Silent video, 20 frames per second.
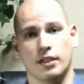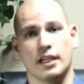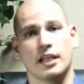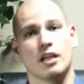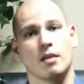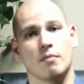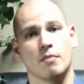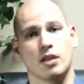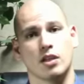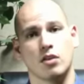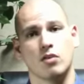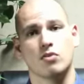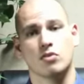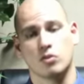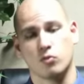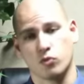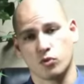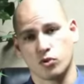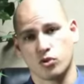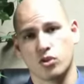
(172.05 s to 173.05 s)
and it can be used,
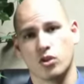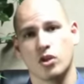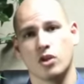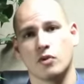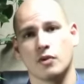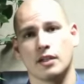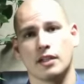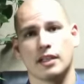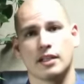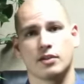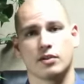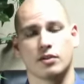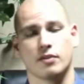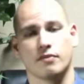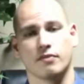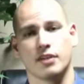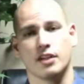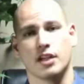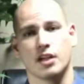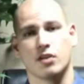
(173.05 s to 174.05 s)
and we'll show you in
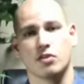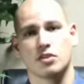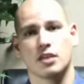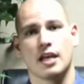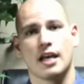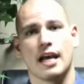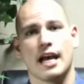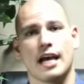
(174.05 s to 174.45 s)
later videos